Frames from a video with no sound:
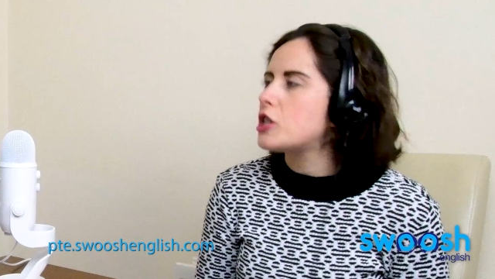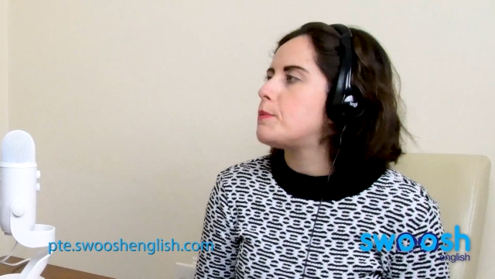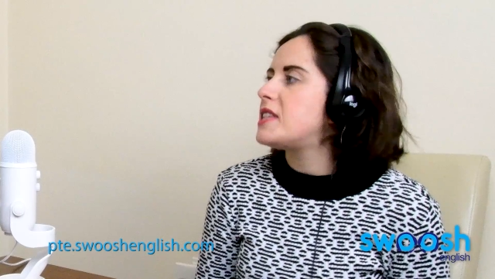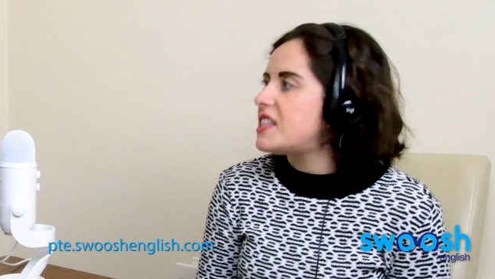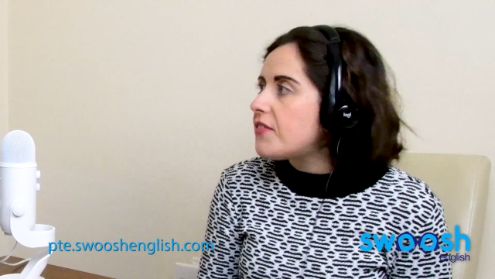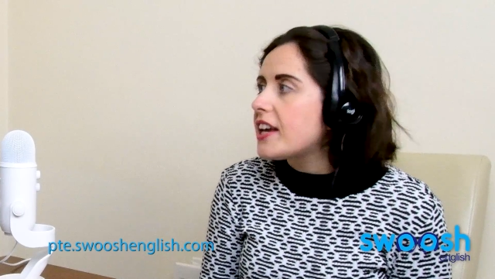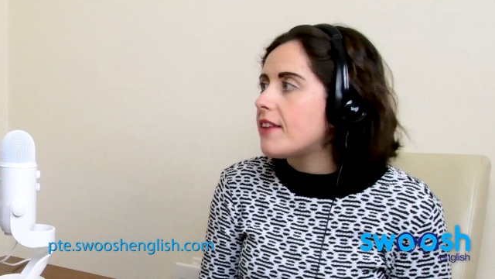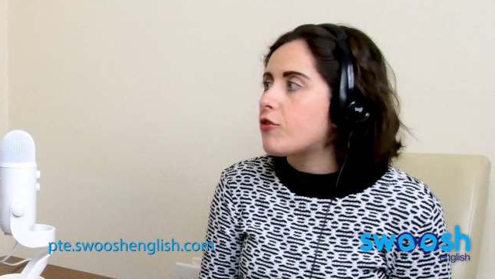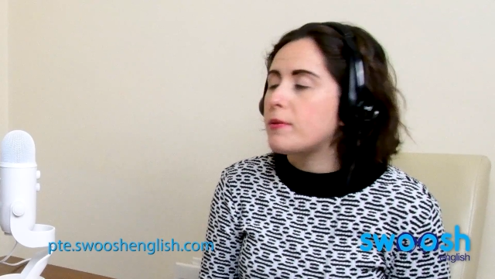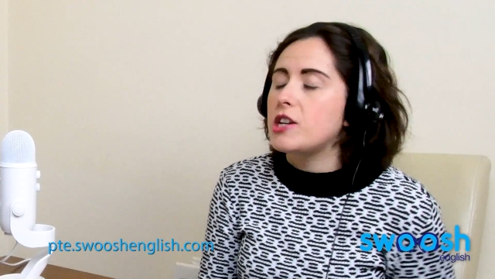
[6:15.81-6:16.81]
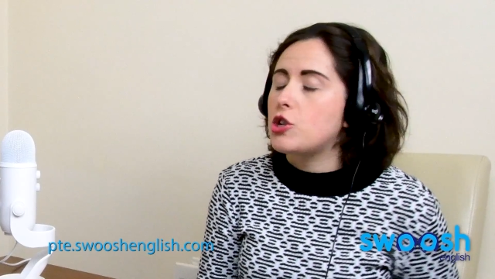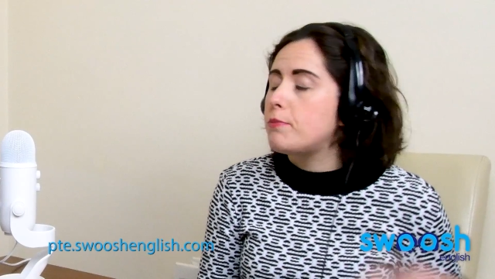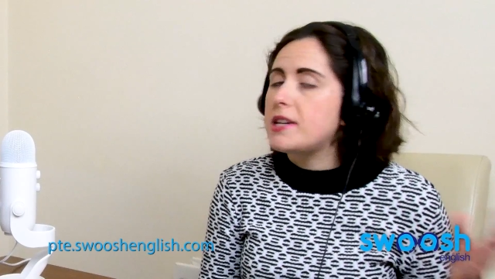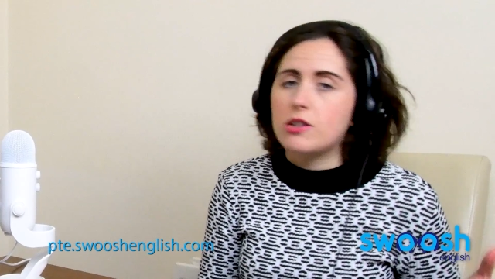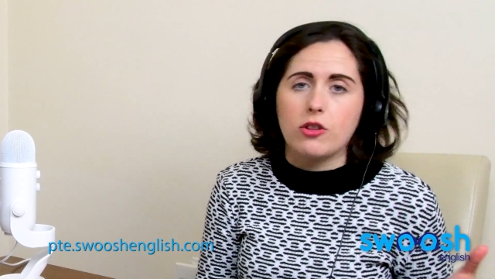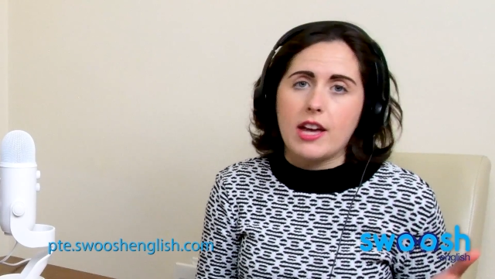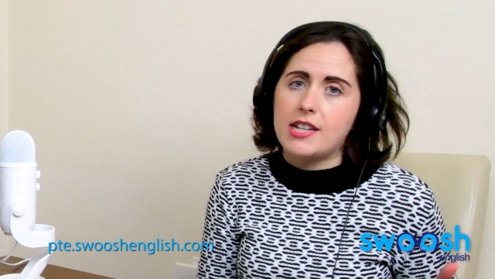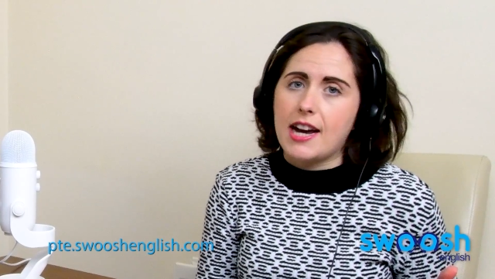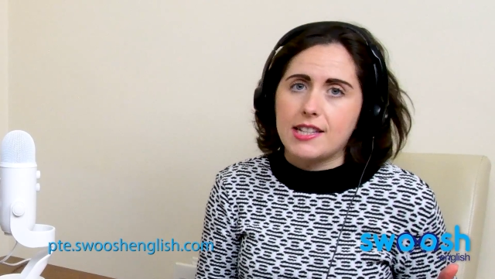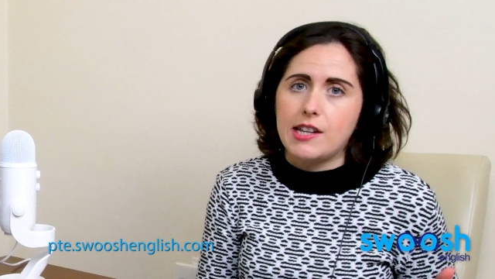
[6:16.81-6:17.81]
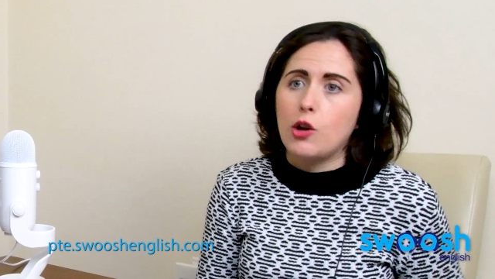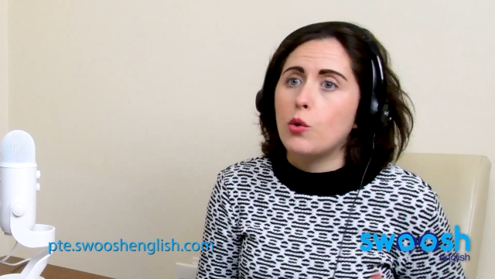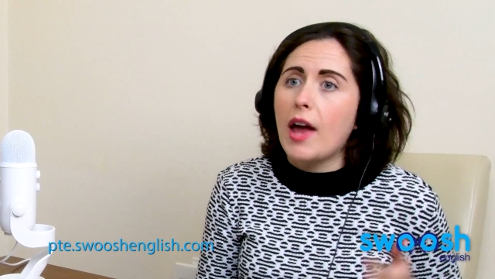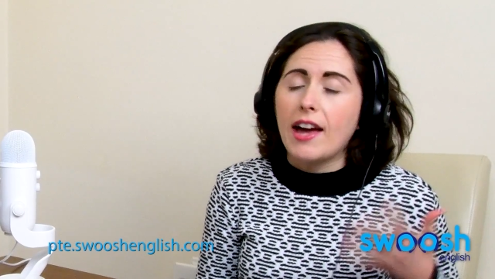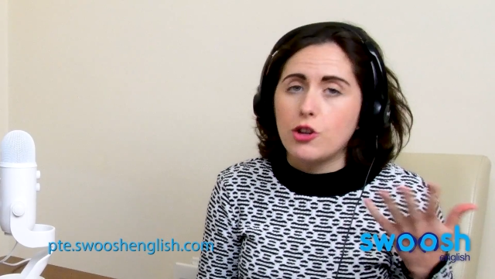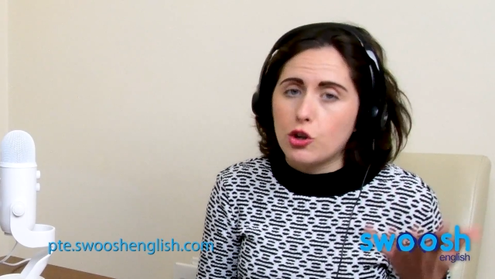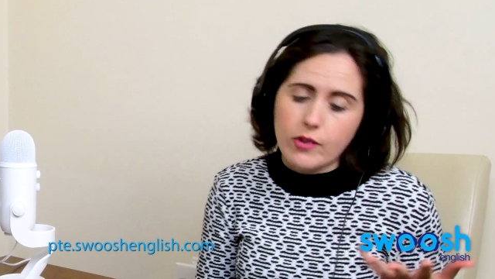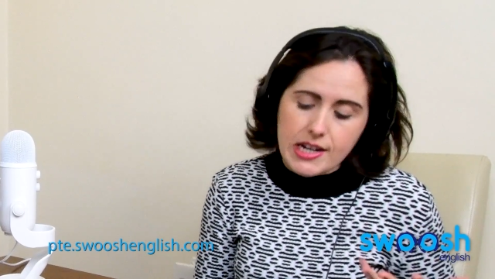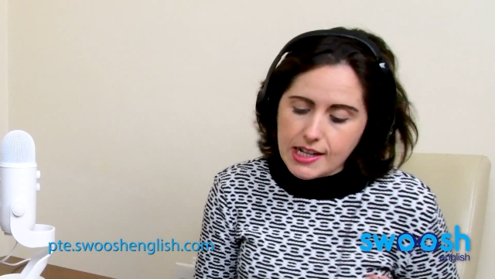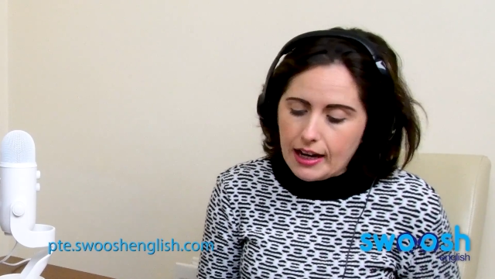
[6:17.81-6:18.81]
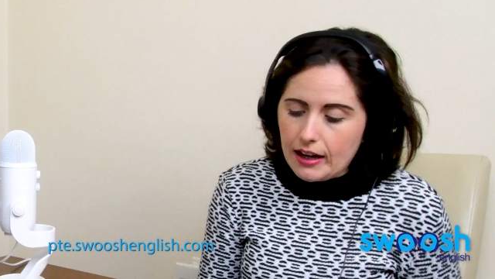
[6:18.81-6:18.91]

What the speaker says: specific information based on that text alone and your reading.